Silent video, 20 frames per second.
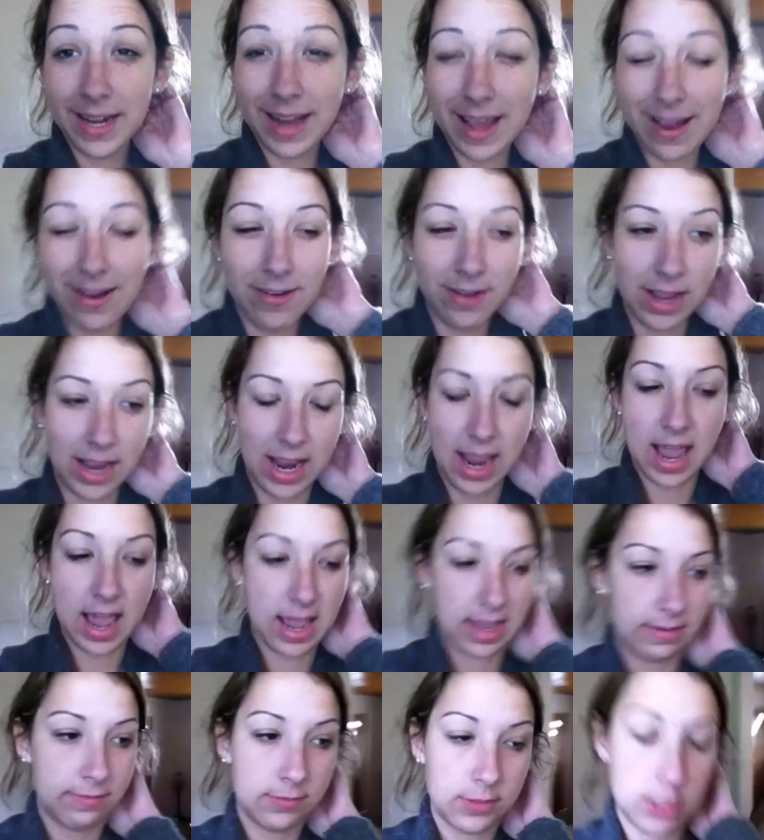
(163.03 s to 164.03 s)
Now I
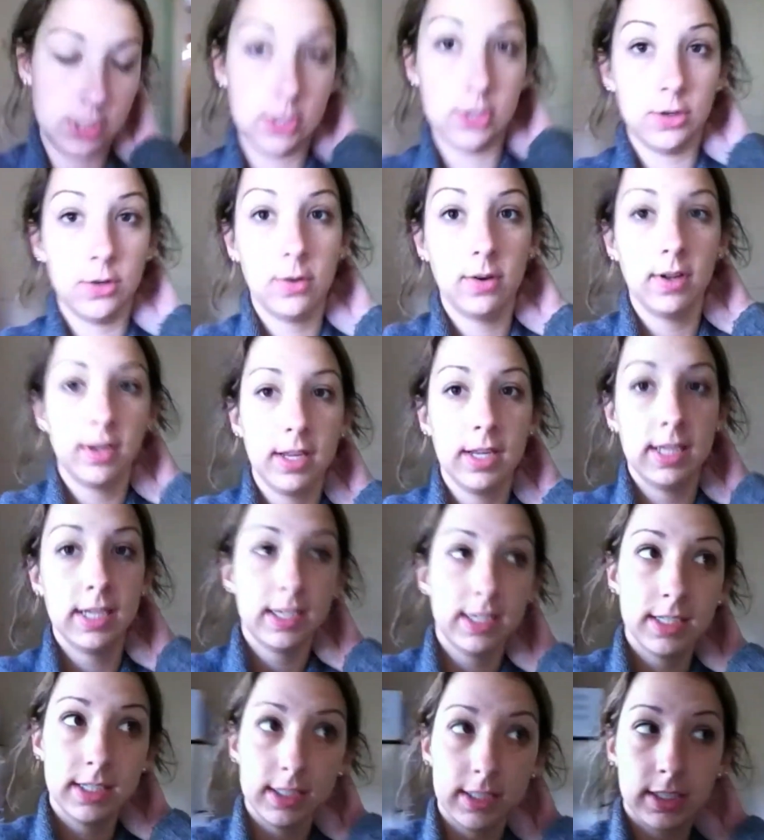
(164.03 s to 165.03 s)
have to
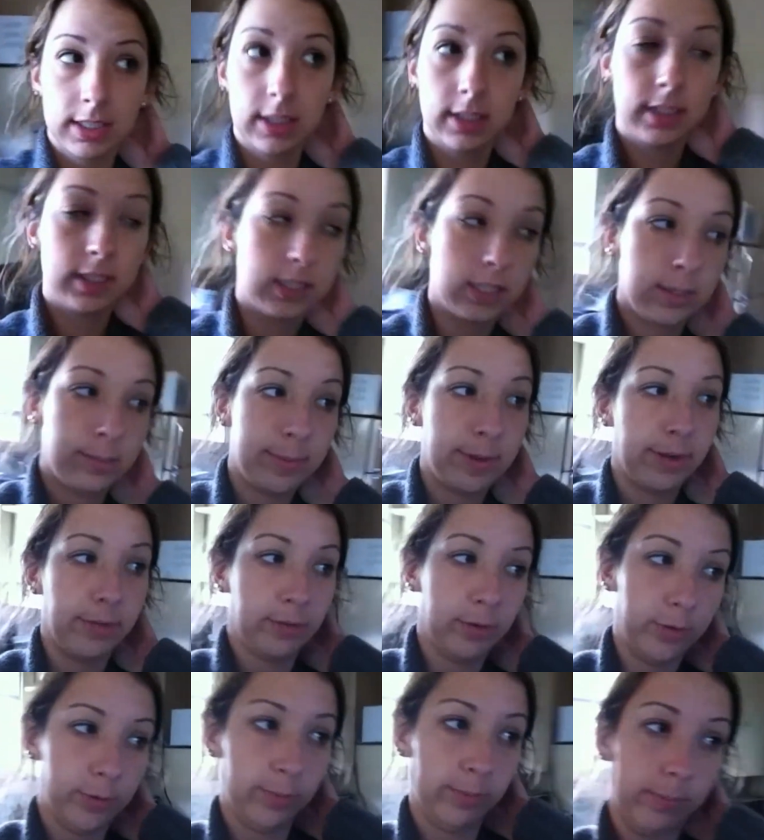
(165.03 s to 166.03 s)
clean my
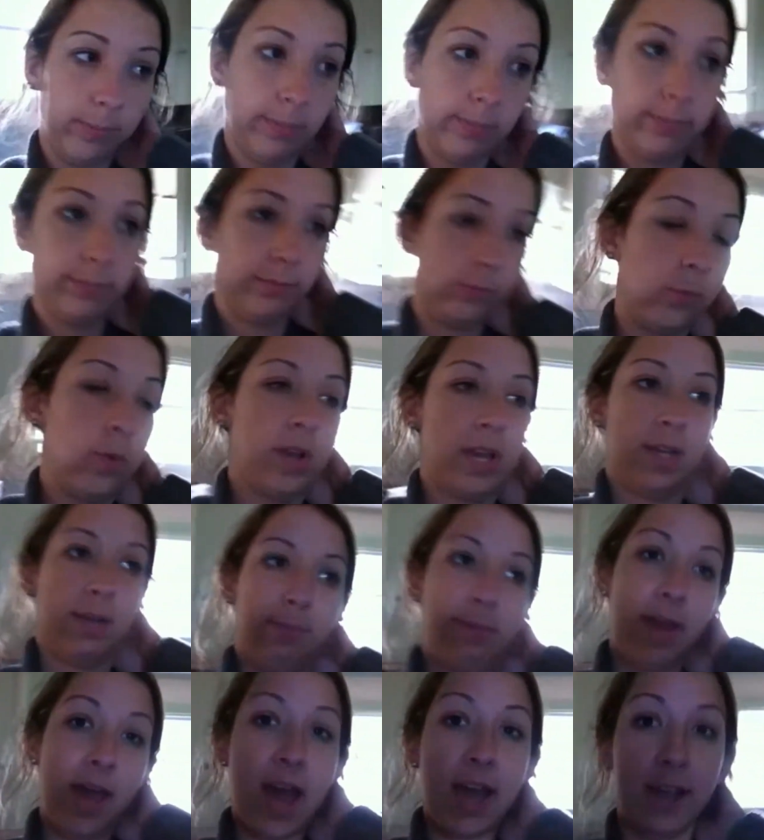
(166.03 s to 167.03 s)
room.
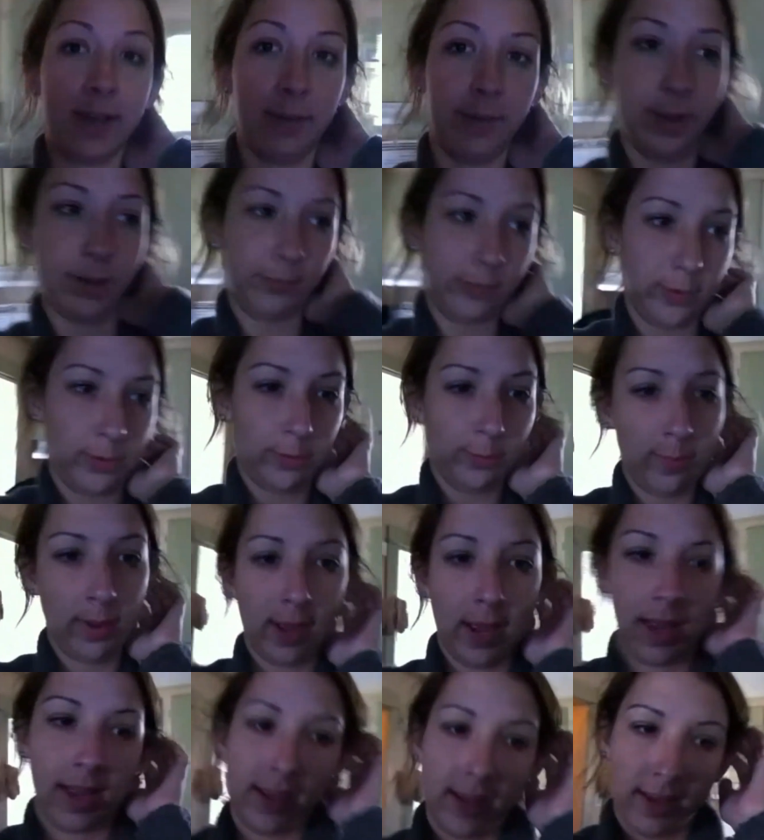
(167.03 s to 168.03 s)
Well, pack my room
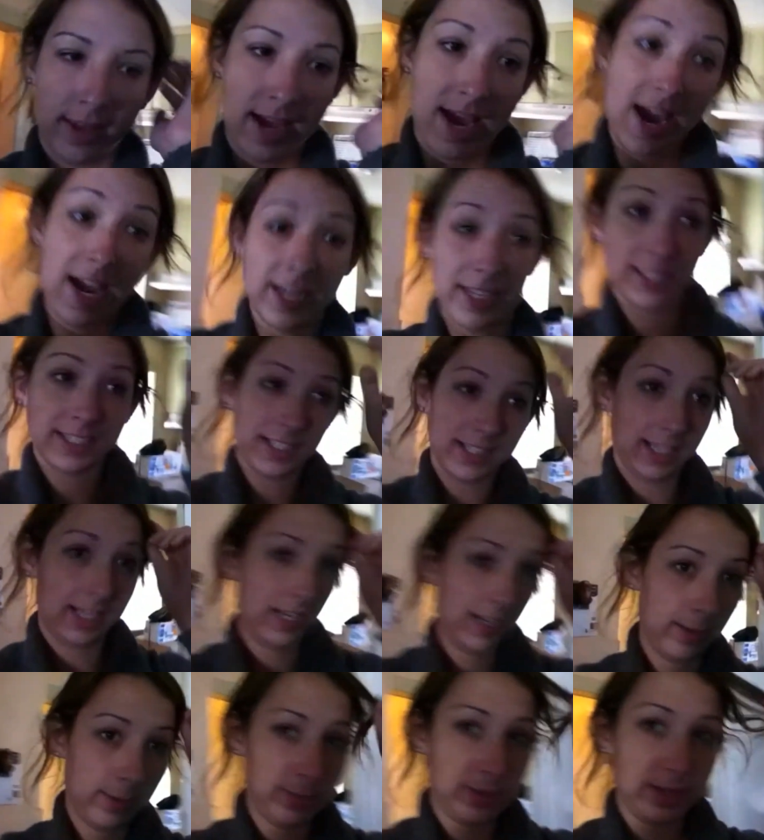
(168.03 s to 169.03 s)
and
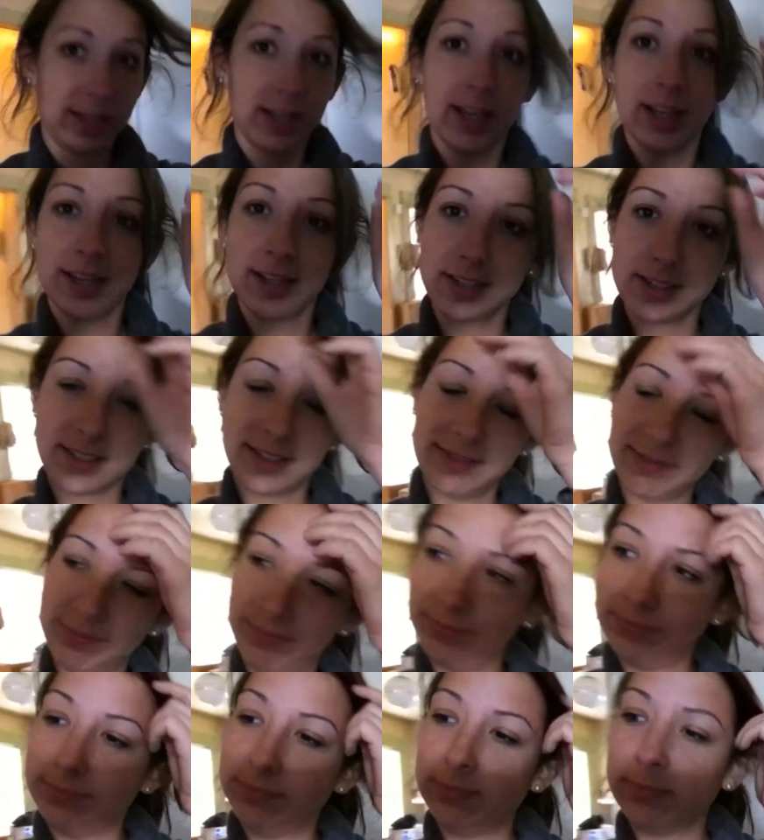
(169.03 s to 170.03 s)
clean it because
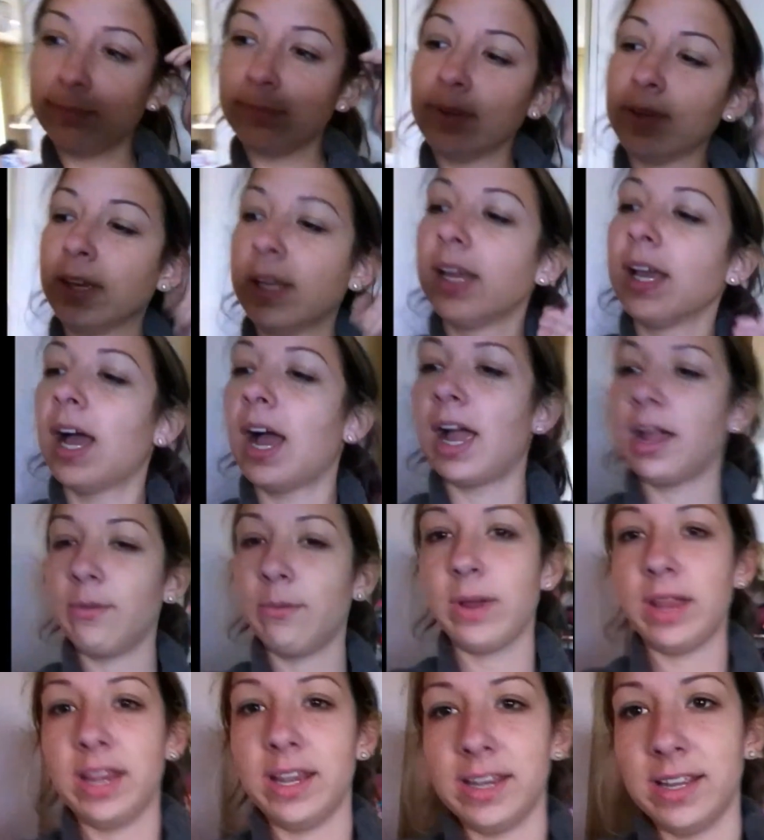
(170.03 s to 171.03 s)
I
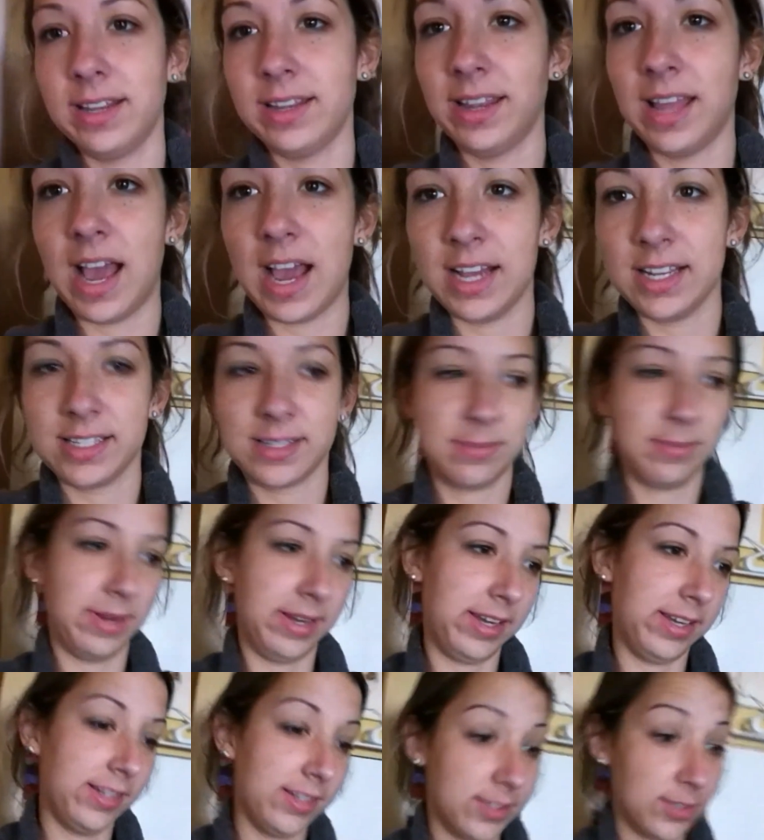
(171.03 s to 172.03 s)
waited last
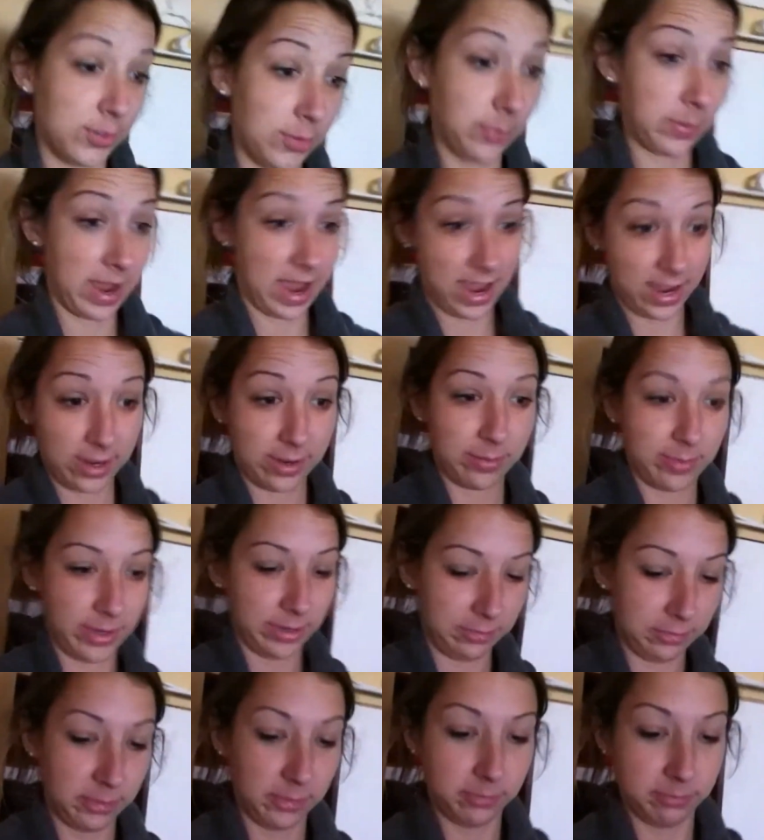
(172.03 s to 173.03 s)
minute to pack
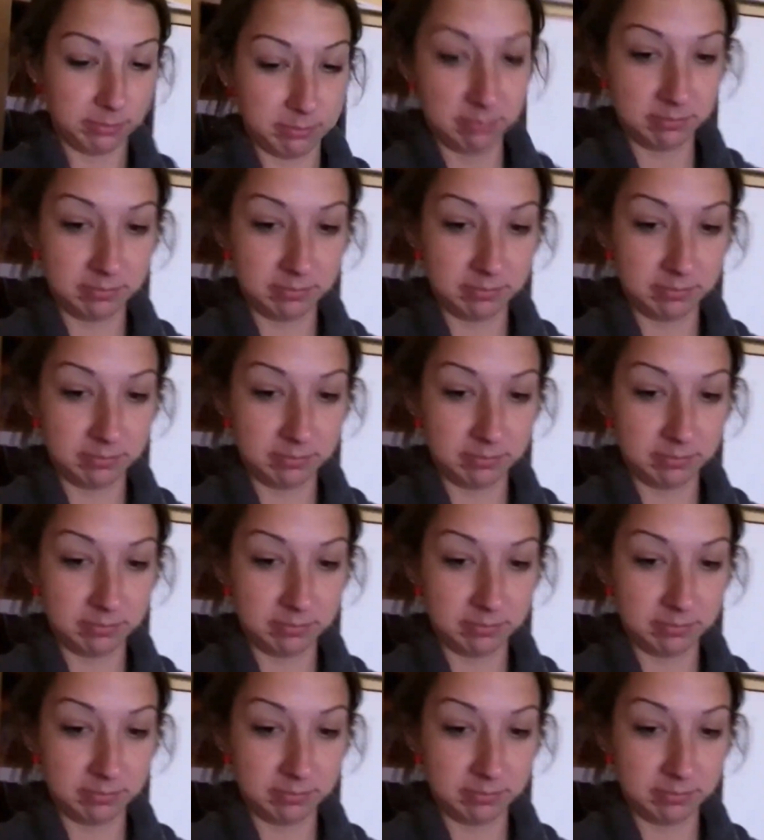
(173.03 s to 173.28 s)
my room.